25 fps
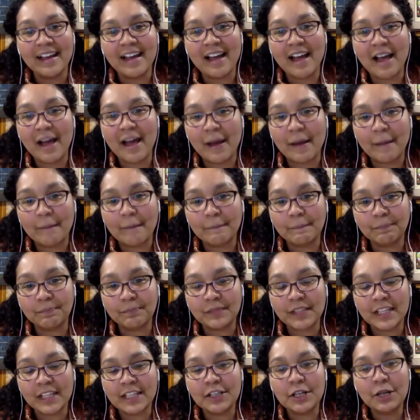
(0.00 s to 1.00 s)

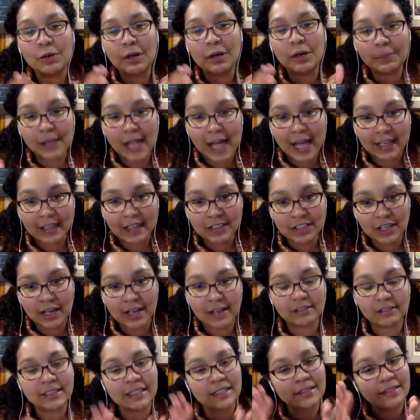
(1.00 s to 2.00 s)
you know, a Black
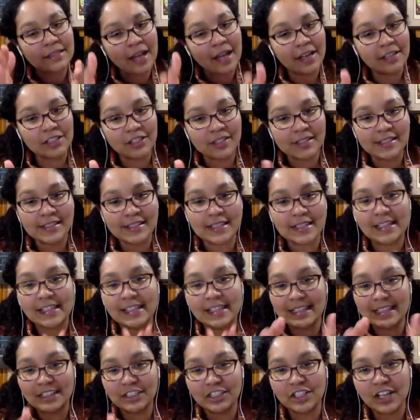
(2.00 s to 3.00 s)
child, he's not just seeing
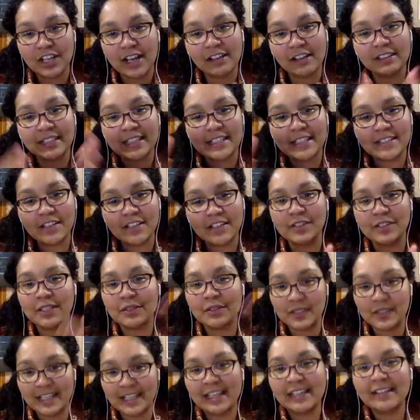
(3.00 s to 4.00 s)
his child, he's also
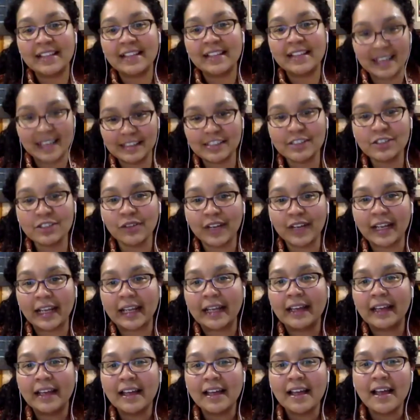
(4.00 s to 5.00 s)
seeing the
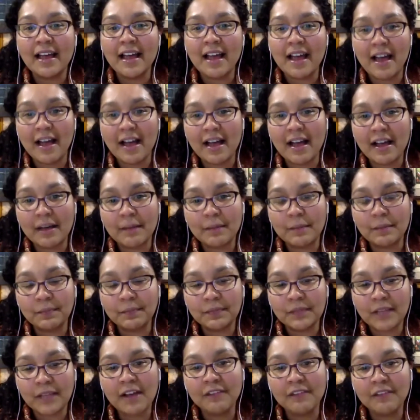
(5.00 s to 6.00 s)
history
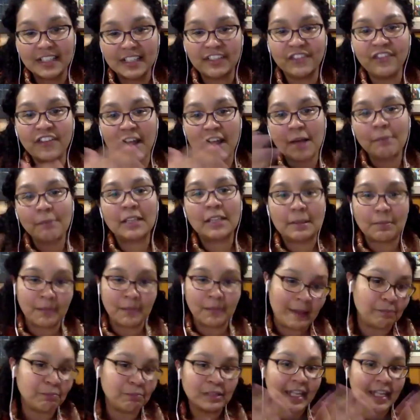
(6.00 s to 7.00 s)
of his family
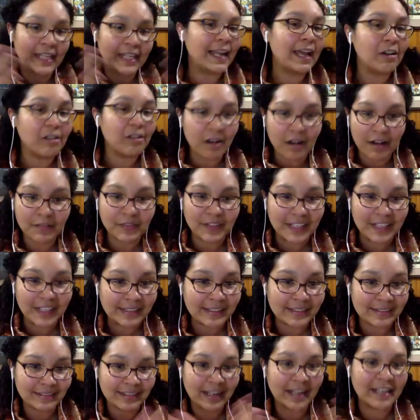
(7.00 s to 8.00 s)
played out on
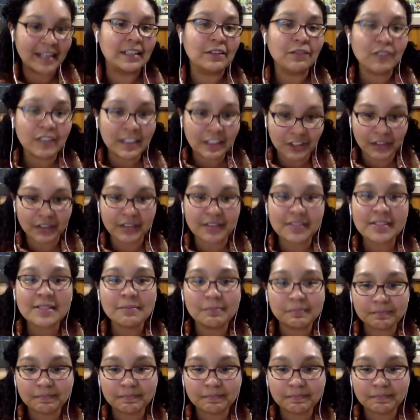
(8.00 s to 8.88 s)
these tiny features.